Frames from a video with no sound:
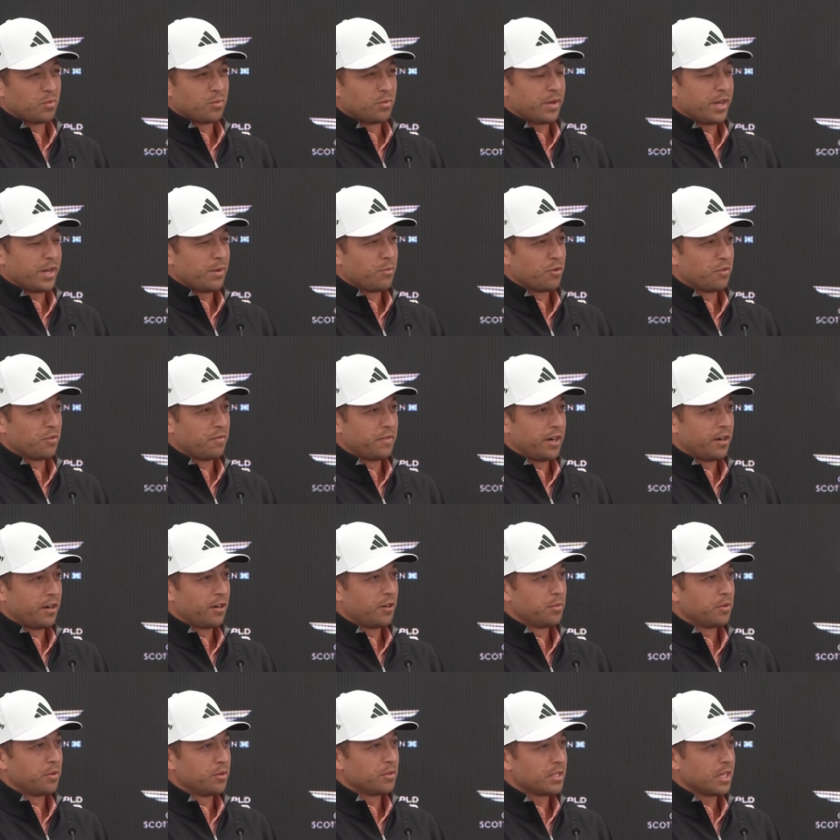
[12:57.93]
way more
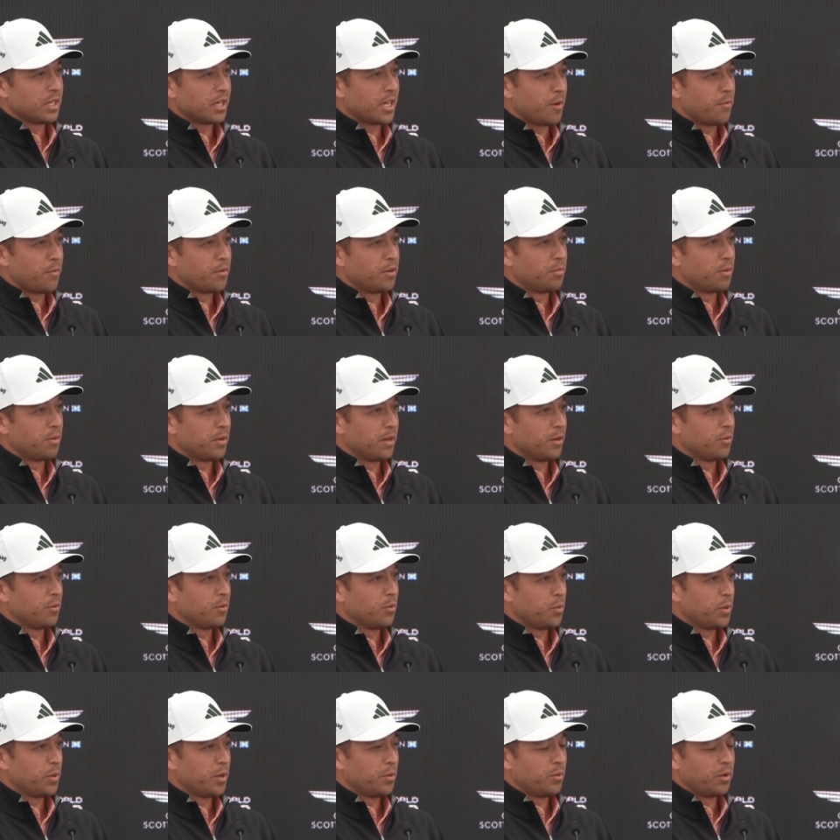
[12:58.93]
variables that come into play
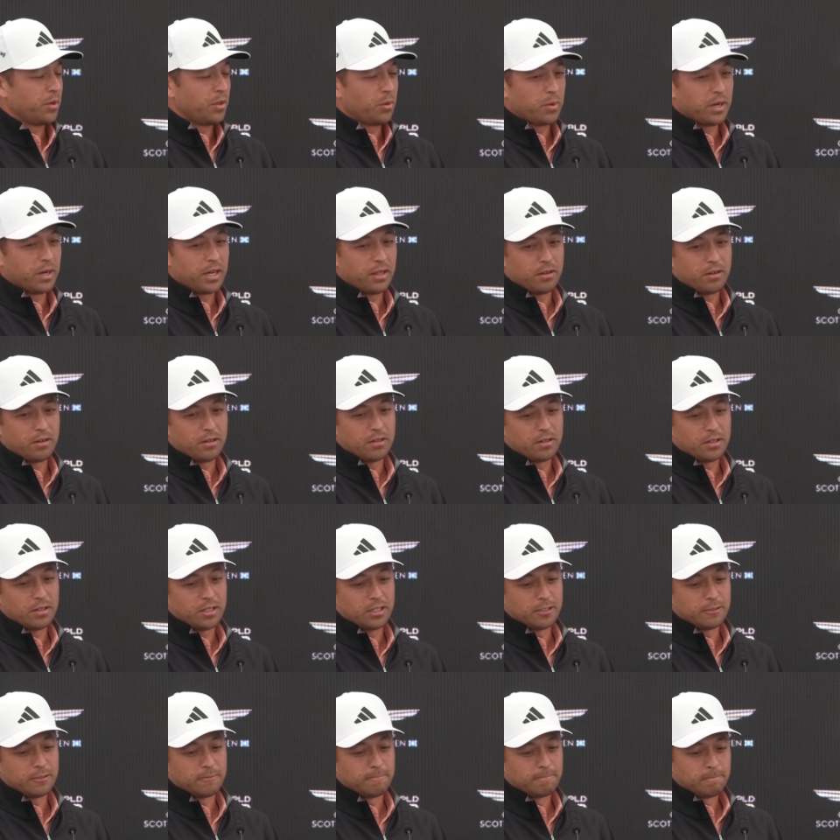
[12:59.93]
with, with the weather,
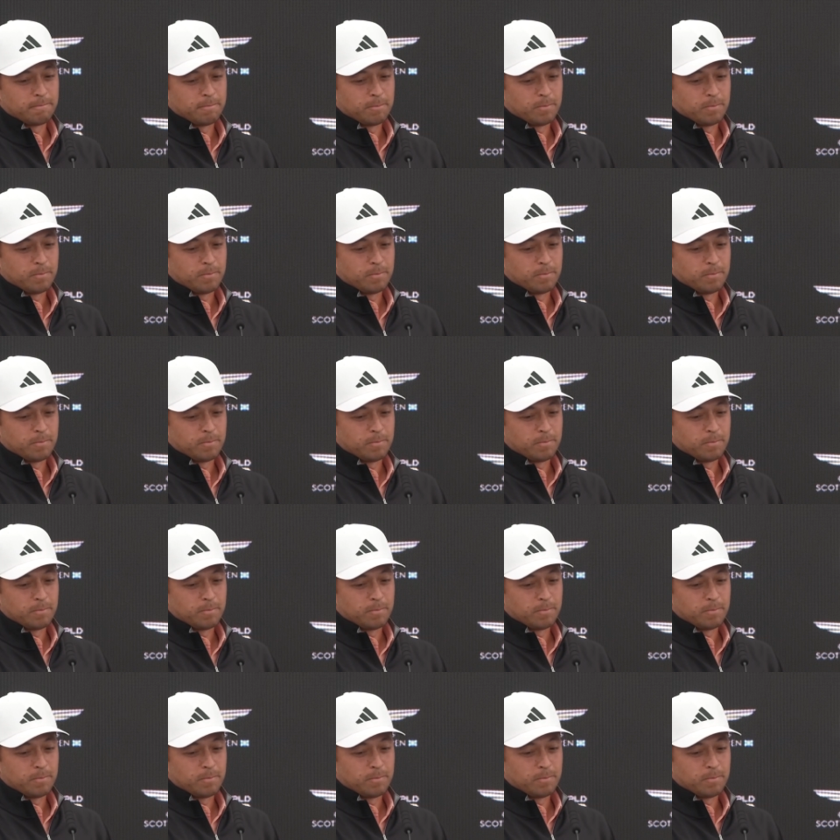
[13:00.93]
and